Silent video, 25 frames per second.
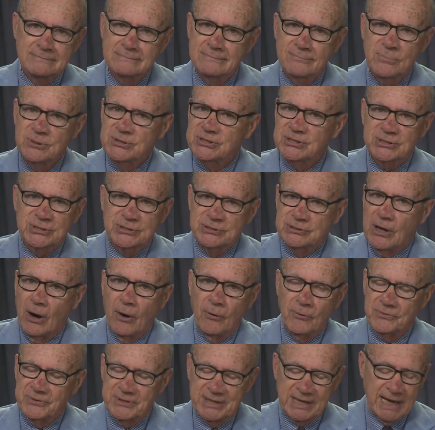We just
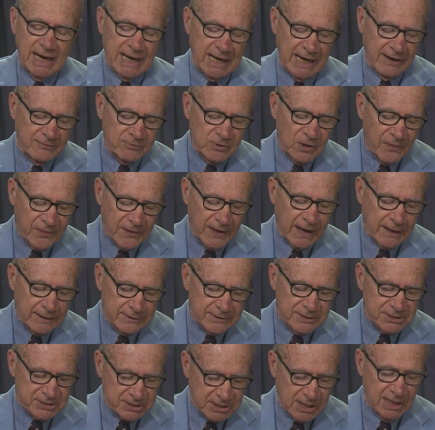don't to get everything
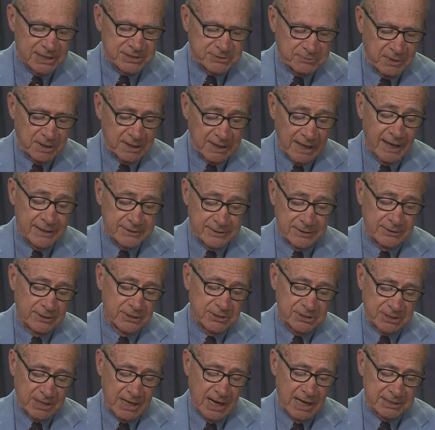discussed we'd like to
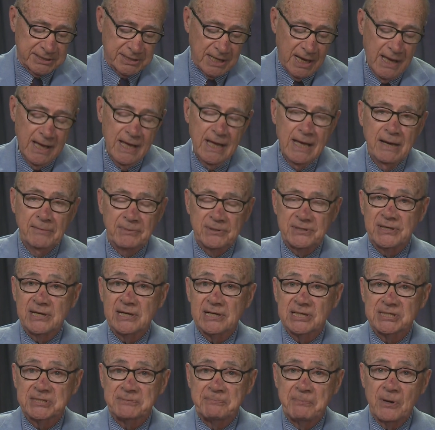discuss. But the
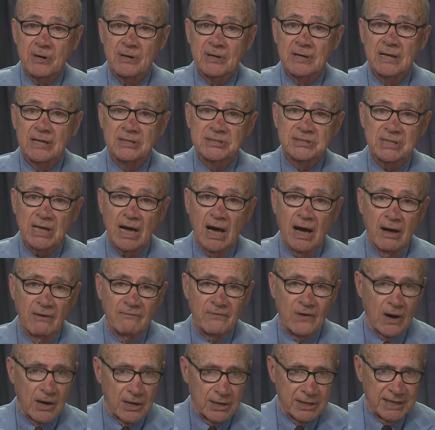experience of
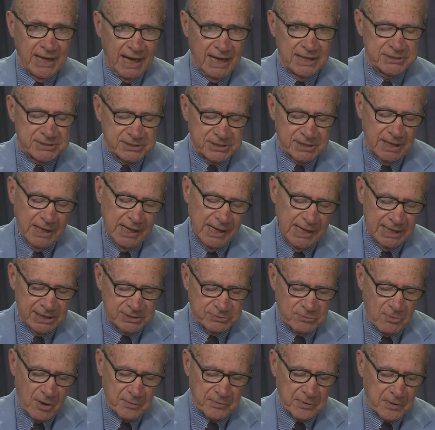our guest is
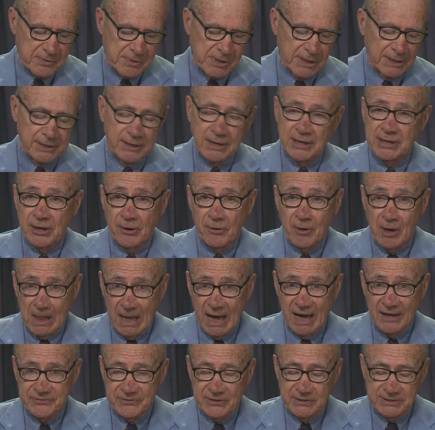where we're really going to
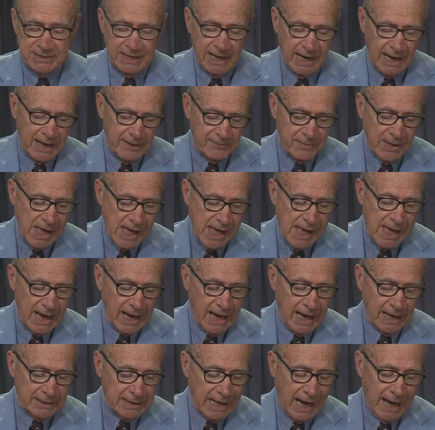allot the time.
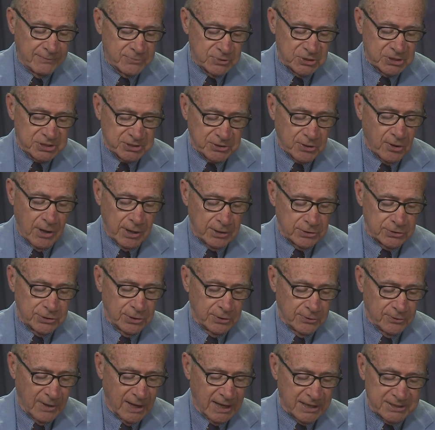And I'm just going
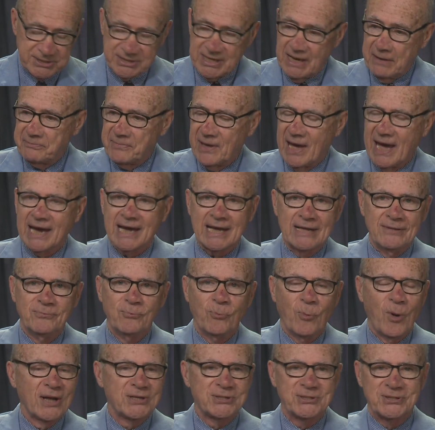to step back and
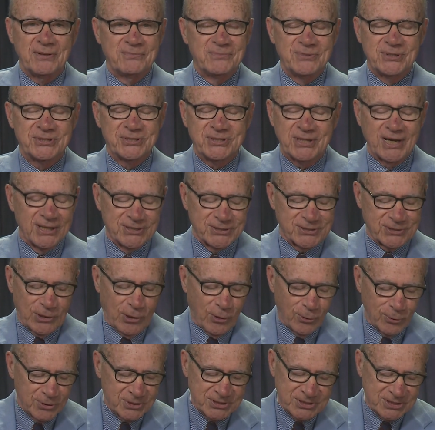watch them discuss the
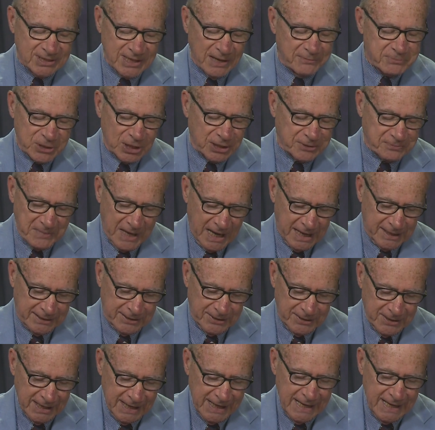whole subject matter.